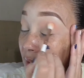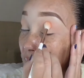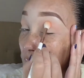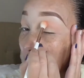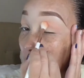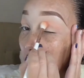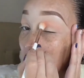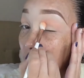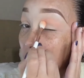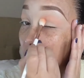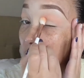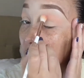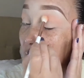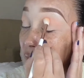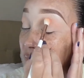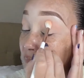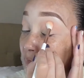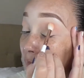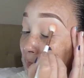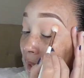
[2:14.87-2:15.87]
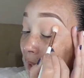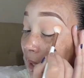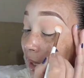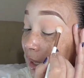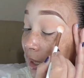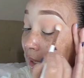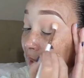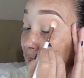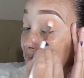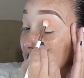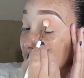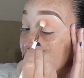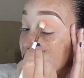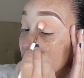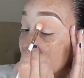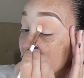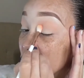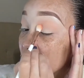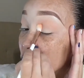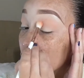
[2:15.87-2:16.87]
And I'm going to lift my eyes
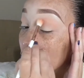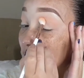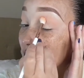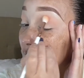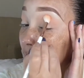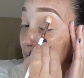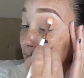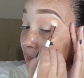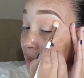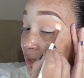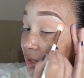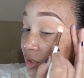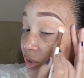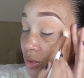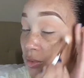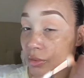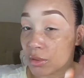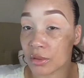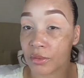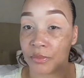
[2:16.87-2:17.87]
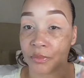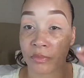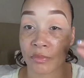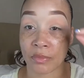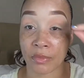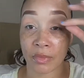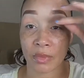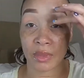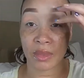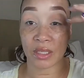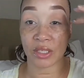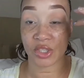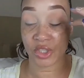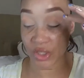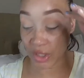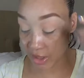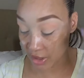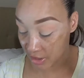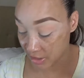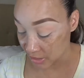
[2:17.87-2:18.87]
just so I can make sure this
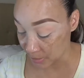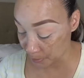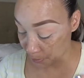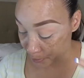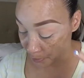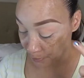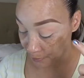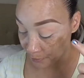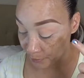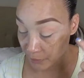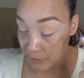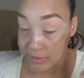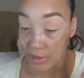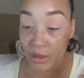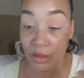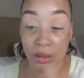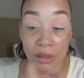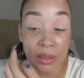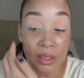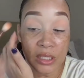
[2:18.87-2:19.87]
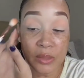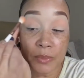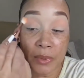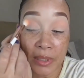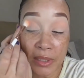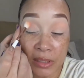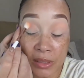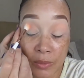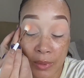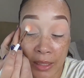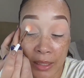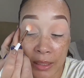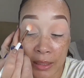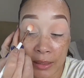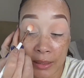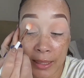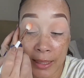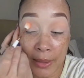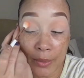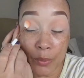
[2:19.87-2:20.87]
shade is placed like
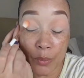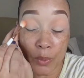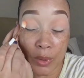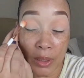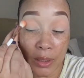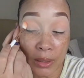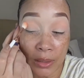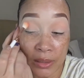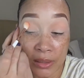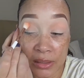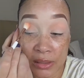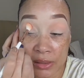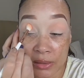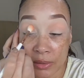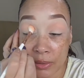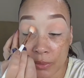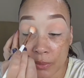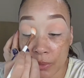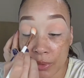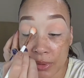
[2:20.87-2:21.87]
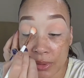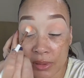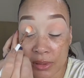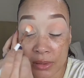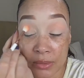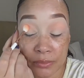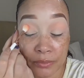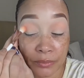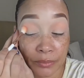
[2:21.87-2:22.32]
directly into the crease.